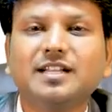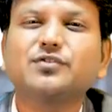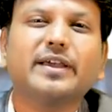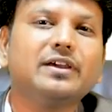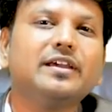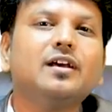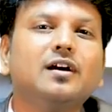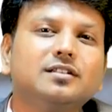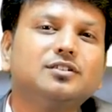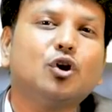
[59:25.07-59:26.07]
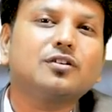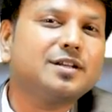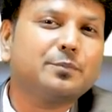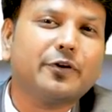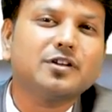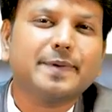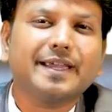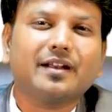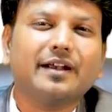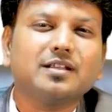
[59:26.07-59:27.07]
That's why the toxin produced by
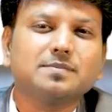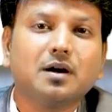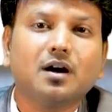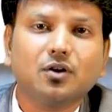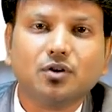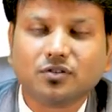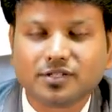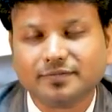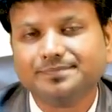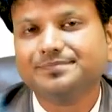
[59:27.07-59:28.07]
crate is bungarotoxin.